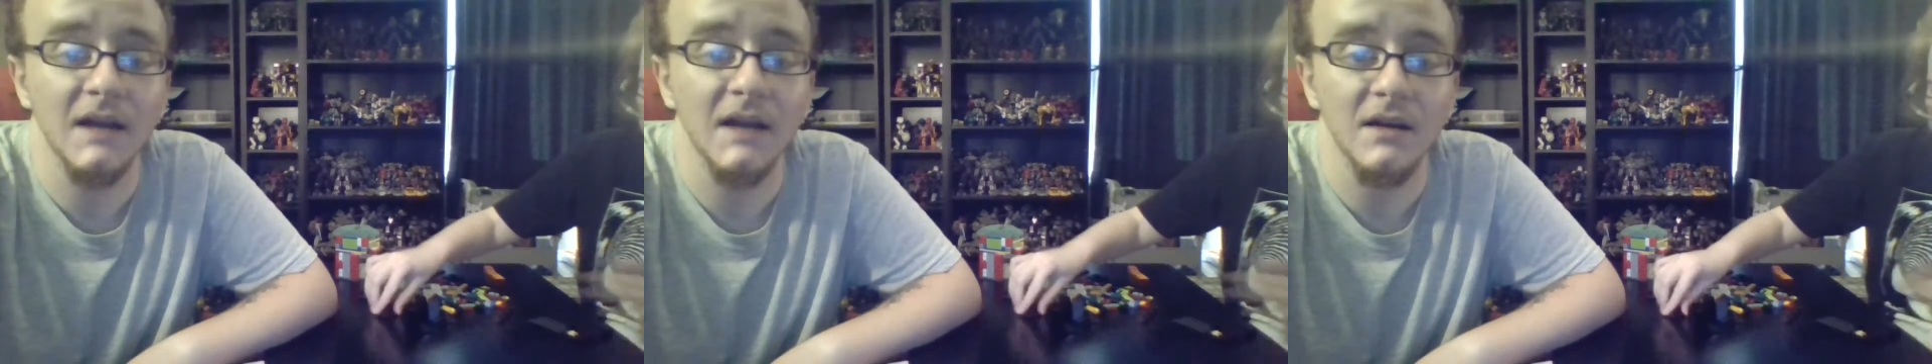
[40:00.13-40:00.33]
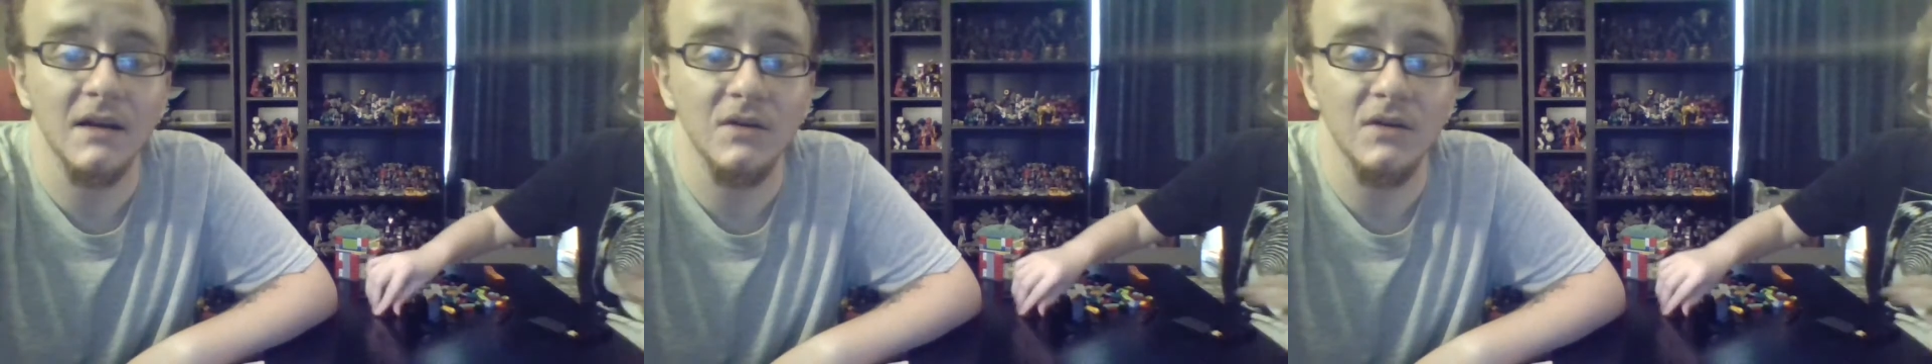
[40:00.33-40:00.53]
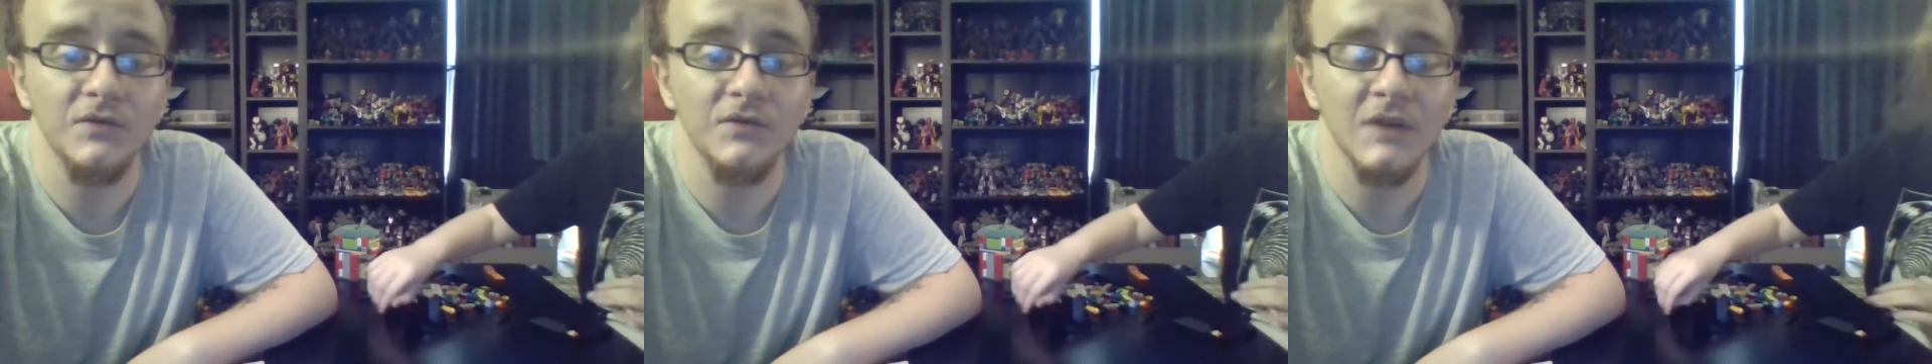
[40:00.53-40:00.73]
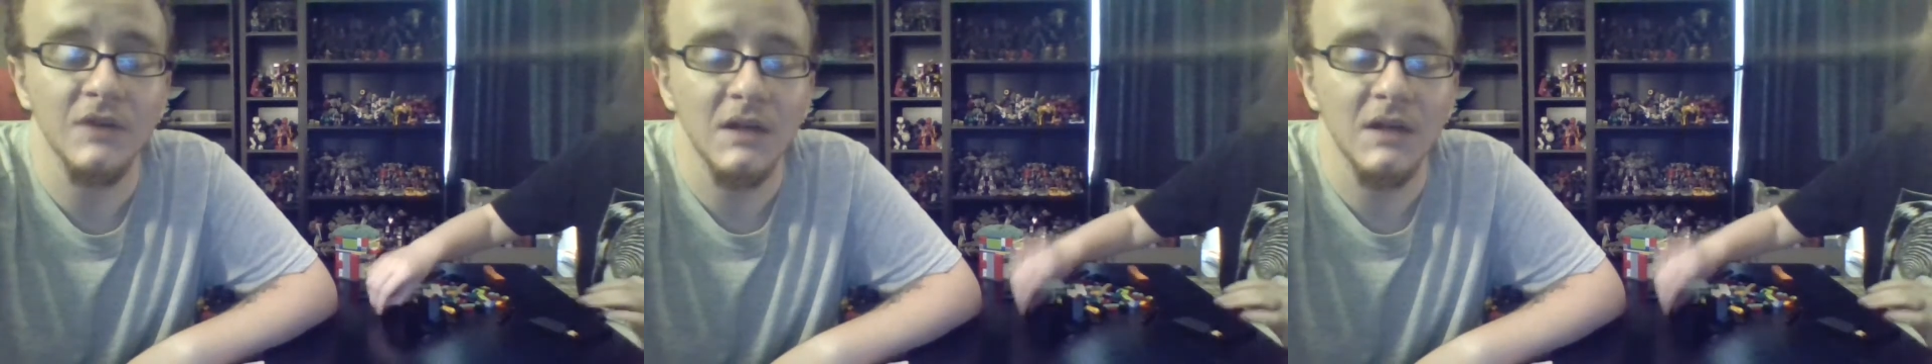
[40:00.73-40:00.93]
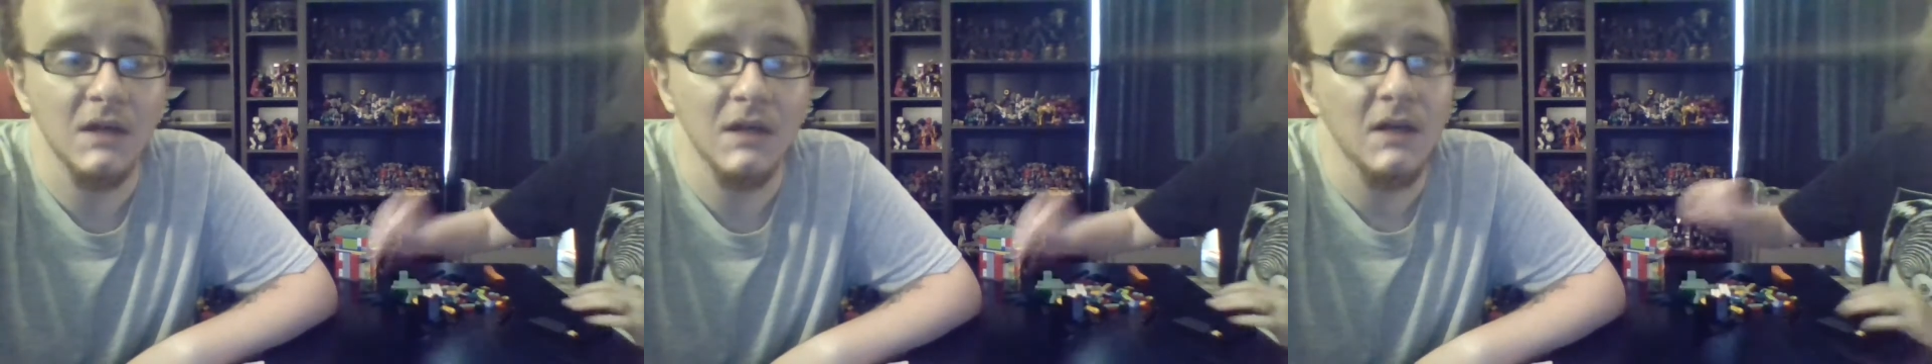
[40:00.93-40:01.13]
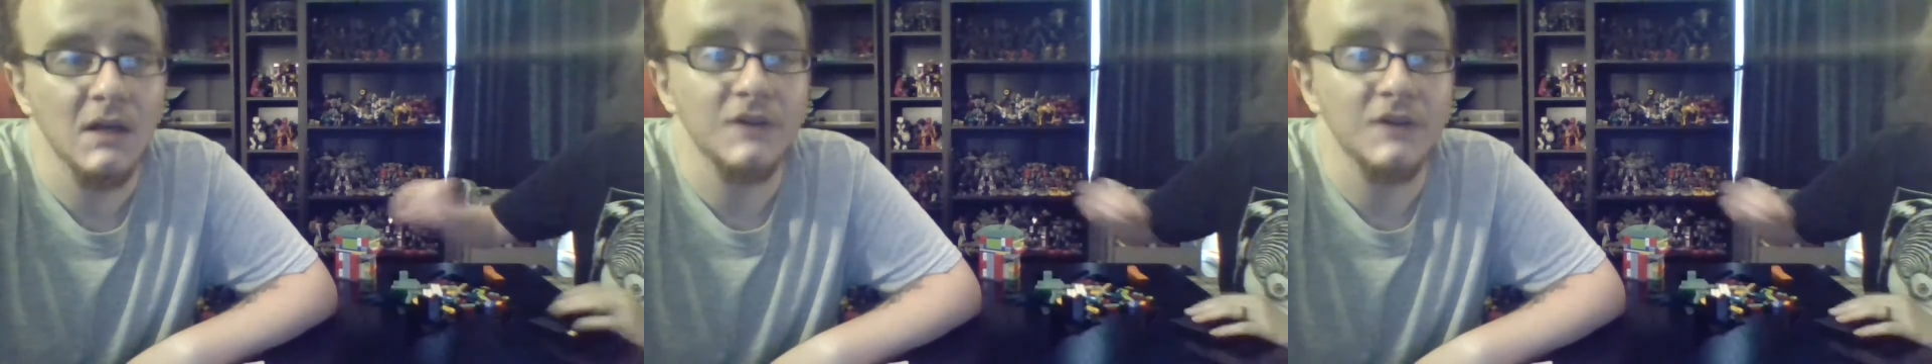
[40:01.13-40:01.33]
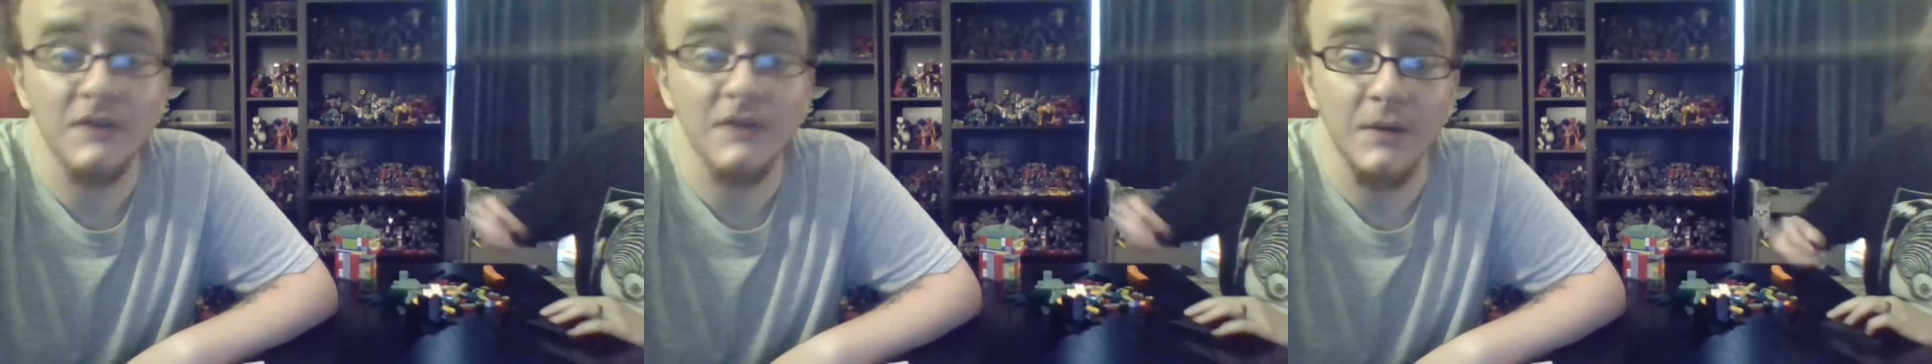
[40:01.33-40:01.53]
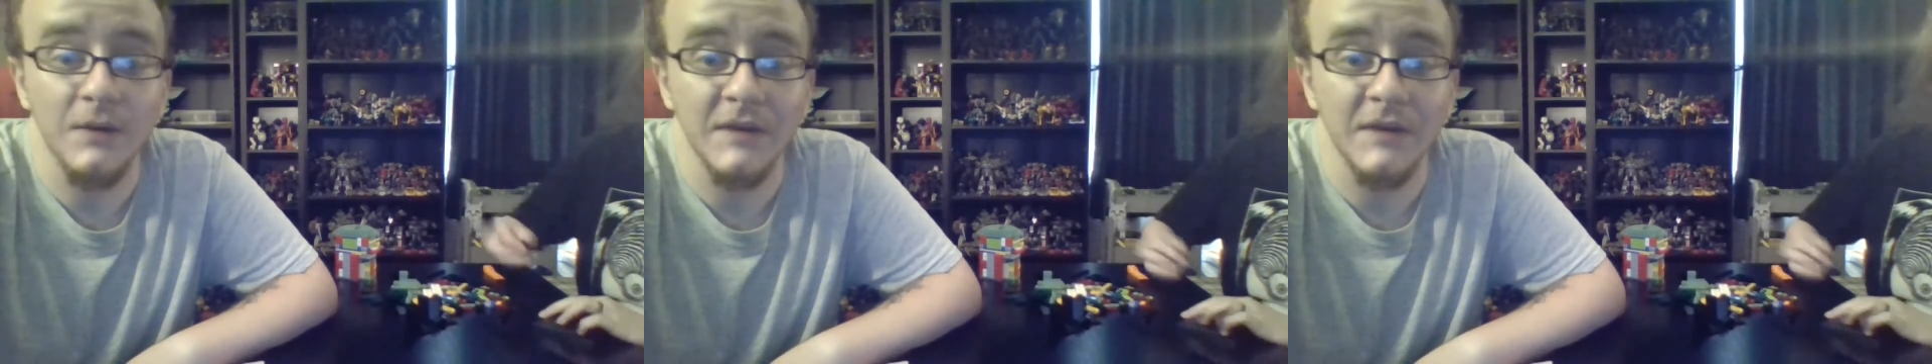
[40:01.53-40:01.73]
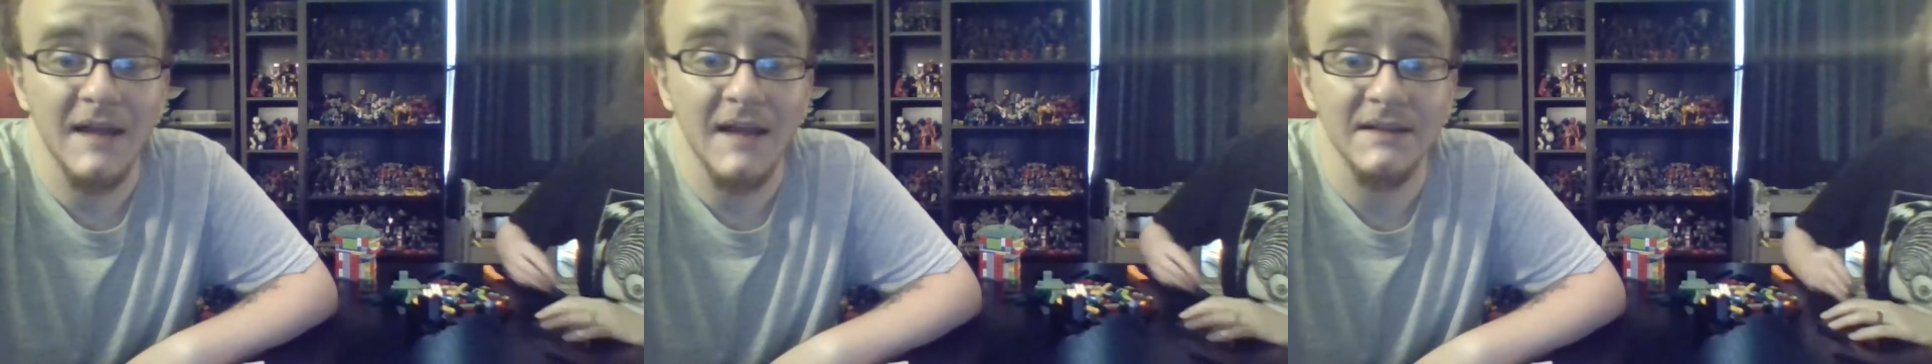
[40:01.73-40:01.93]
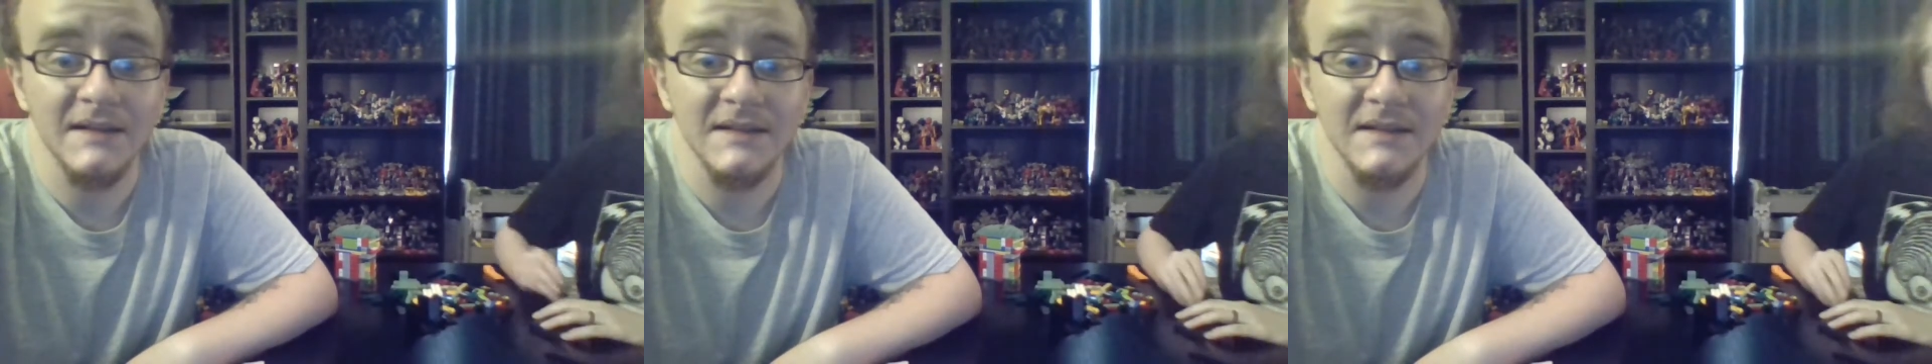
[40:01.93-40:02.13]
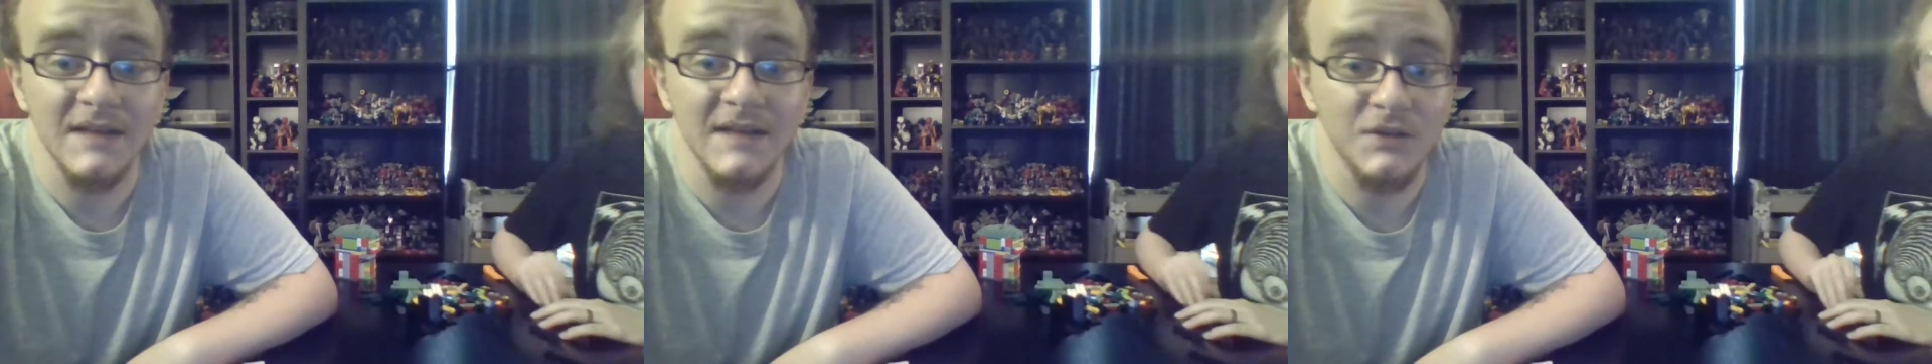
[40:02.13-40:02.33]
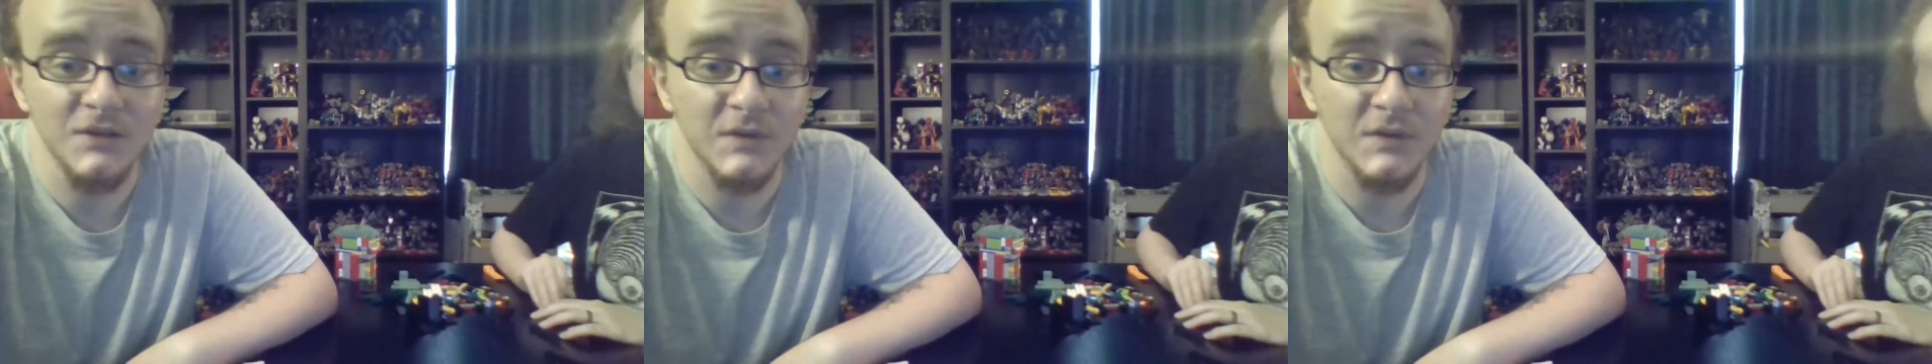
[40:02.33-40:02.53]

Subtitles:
of, so like with Galaxy's Edge,